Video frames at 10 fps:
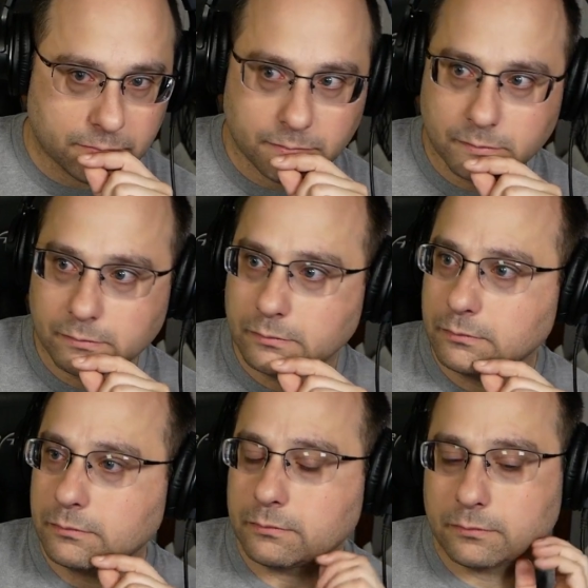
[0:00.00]
seven, whatever it
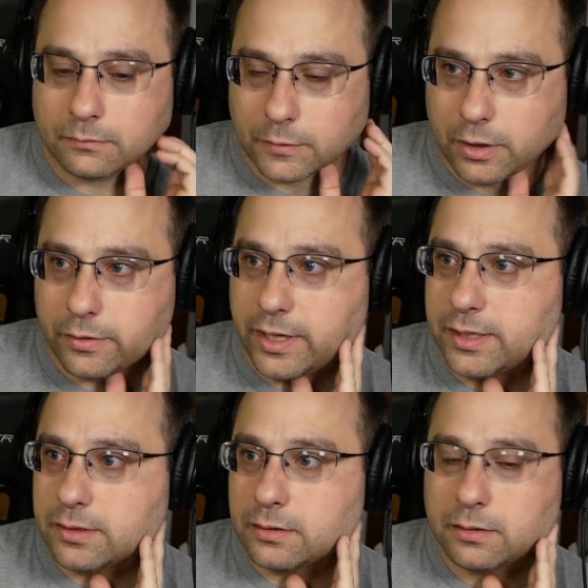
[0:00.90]
was.
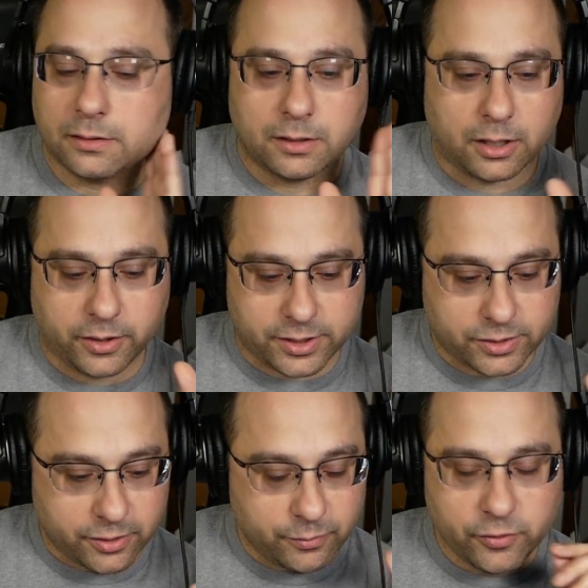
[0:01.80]
Okay, Okay,
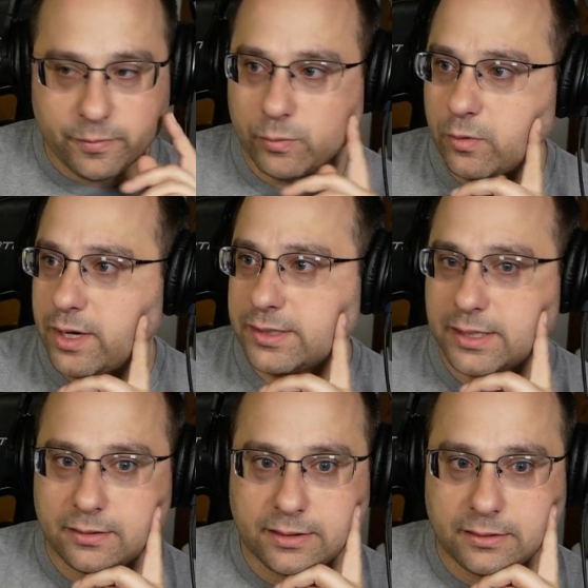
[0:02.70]
so the movement was